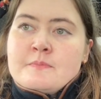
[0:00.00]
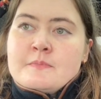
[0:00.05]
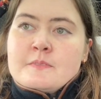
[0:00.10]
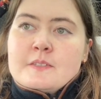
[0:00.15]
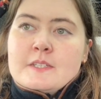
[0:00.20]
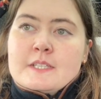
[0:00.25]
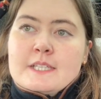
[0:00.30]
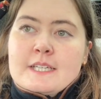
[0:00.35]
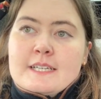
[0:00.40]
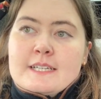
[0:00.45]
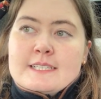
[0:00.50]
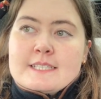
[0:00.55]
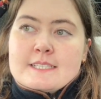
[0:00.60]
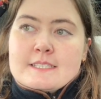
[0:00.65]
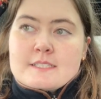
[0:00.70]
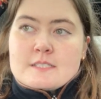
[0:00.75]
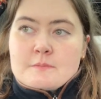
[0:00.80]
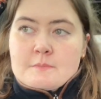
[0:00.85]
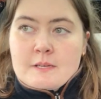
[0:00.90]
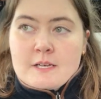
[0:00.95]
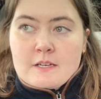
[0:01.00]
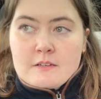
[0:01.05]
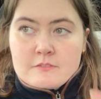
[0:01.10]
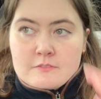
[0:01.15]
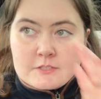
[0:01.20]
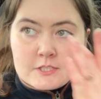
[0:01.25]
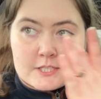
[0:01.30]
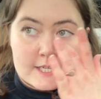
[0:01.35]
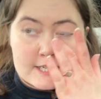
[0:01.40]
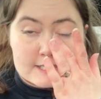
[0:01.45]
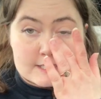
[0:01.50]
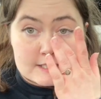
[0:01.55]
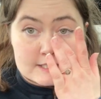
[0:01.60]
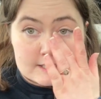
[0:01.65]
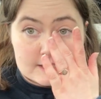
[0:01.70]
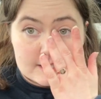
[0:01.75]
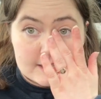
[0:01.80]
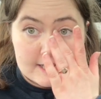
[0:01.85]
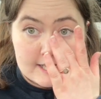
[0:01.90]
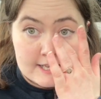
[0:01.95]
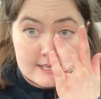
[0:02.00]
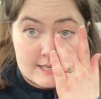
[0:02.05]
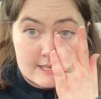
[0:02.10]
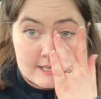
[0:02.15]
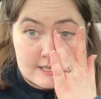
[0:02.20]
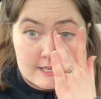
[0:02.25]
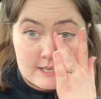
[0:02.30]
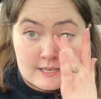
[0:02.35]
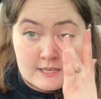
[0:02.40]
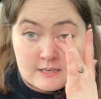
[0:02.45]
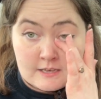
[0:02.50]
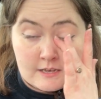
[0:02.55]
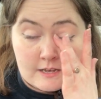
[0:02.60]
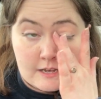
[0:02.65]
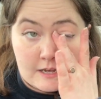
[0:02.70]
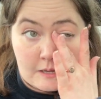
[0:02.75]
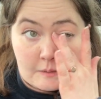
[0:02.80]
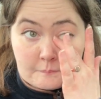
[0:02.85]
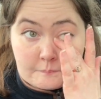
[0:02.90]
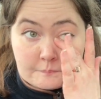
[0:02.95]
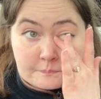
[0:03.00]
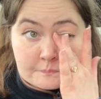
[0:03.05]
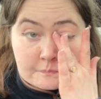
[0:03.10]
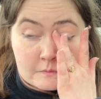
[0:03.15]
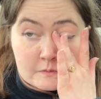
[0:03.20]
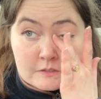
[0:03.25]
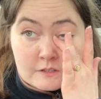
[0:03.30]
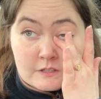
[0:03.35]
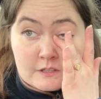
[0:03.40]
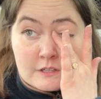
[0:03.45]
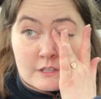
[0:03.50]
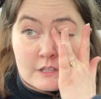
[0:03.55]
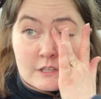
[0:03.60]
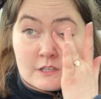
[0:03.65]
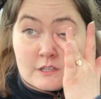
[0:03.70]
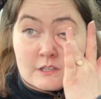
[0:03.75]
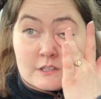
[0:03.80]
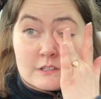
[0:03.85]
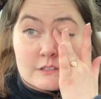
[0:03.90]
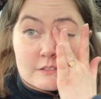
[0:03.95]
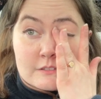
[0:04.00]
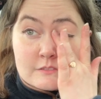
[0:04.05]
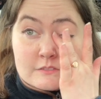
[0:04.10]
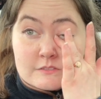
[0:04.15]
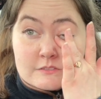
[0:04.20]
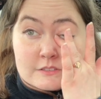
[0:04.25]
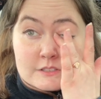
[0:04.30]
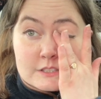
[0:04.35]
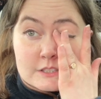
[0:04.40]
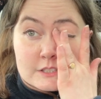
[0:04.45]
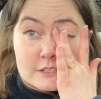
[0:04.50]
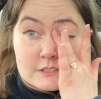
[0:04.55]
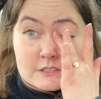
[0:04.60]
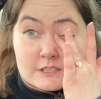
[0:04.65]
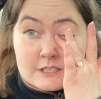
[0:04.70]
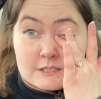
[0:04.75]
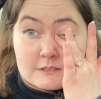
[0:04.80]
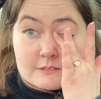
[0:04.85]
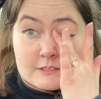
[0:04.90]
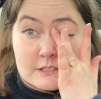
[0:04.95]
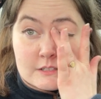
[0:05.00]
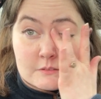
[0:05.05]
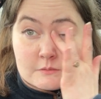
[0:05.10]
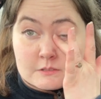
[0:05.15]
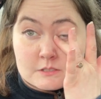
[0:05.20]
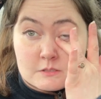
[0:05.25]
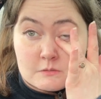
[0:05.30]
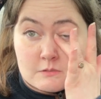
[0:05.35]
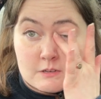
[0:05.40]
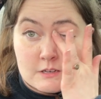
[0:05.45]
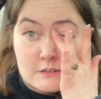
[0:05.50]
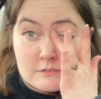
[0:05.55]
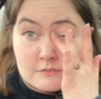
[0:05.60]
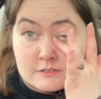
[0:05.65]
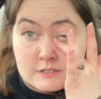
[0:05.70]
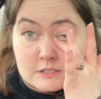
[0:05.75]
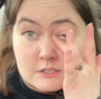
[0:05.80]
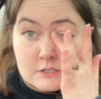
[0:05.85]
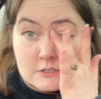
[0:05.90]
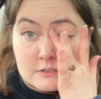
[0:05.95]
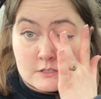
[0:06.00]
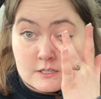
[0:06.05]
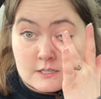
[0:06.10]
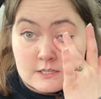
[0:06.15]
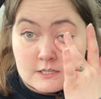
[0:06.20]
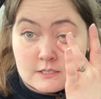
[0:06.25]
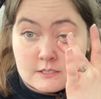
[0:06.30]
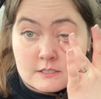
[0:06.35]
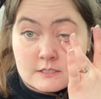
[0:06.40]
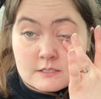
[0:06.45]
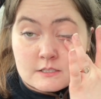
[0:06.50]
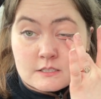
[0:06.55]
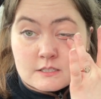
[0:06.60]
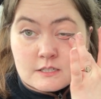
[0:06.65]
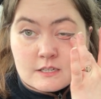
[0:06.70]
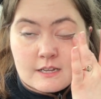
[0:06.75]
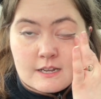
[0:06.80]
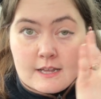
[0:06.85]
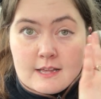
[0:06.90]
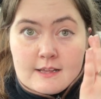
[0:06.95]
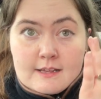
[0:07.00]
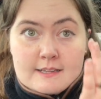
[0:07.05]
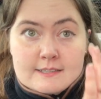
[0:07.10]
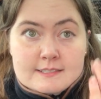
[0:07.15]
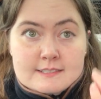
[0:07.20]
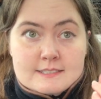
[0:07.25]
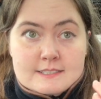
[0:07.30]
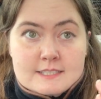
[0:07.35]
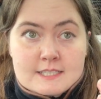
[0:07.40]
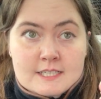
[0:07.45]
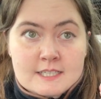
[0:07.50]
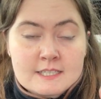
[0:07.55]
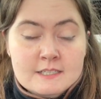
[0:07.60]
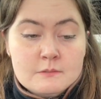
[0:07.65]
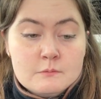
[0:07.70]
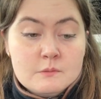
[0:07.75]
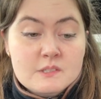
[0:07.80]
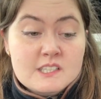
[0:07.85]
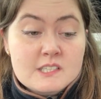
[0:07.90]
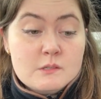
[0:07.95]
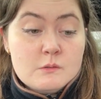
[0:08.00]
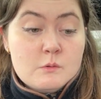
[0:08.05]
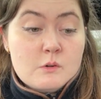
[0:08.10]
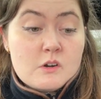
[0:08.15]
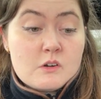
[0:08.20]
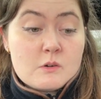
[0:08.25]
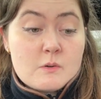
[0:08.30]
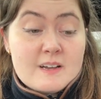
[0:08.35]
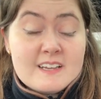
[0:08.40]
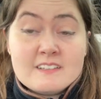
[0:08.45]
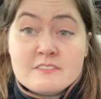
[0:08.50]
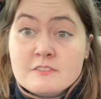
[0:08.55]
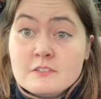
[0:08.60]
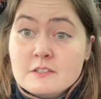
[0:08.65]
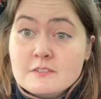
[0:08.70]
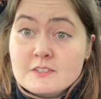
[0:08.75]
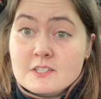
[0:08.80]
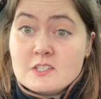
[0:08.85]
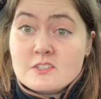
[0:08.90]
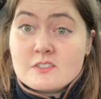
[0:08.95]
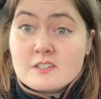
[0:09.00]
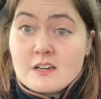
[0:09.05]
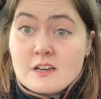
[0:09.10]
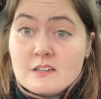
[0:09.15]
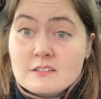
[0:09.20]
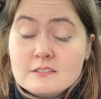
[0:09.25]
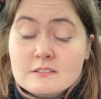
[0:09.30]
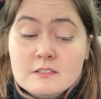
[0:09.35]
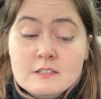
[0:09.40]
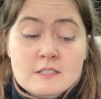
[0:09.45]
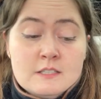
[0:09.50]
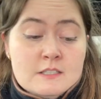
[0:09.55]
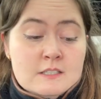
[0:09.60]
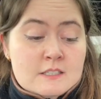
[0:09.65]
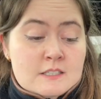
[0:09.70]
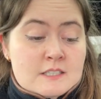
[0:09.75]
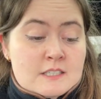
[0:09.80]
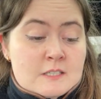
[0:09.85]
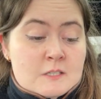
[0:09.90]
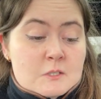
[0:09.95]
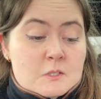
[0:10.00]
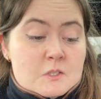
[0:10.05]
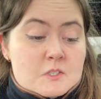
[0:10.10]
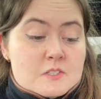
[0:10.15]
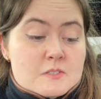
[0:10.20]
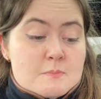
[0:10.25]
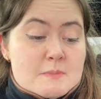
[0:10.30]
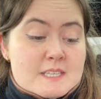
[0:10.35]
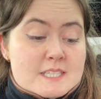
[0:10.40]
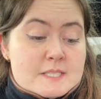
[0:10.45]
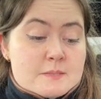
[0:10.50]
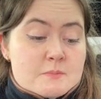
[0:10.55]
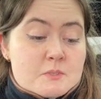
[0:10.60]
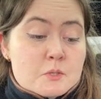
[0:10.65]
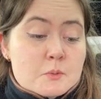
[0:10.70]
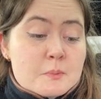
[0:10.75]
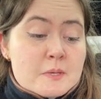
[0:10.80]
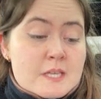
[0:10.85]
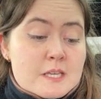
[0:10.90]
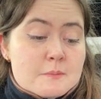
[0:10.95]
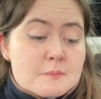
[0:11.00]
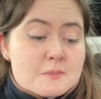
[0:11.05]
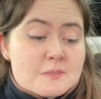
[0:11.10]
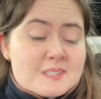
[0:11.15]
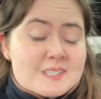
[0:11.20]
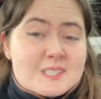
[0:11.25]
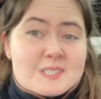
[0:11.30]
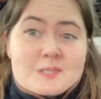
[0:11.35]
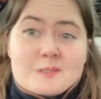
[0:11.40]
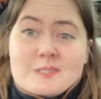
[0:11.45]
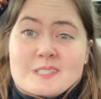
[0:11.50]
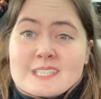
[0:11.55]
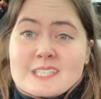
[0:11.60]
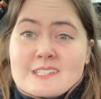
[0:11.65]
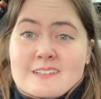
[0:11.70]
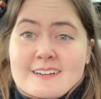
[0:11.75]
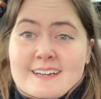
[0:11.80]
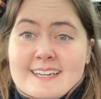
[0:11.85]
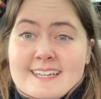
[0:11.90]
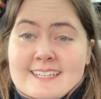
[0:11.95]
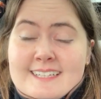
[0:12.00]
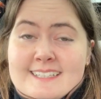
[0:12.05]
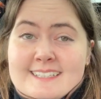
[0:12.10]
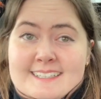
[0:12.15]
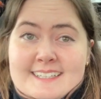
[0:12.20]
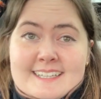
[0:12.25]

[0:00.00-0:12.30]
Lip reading: But yeah, I did some health checks today for the Gamekeepers Welfare Trust, and we got quite a few of those done. Got to meet some new people, which is always great.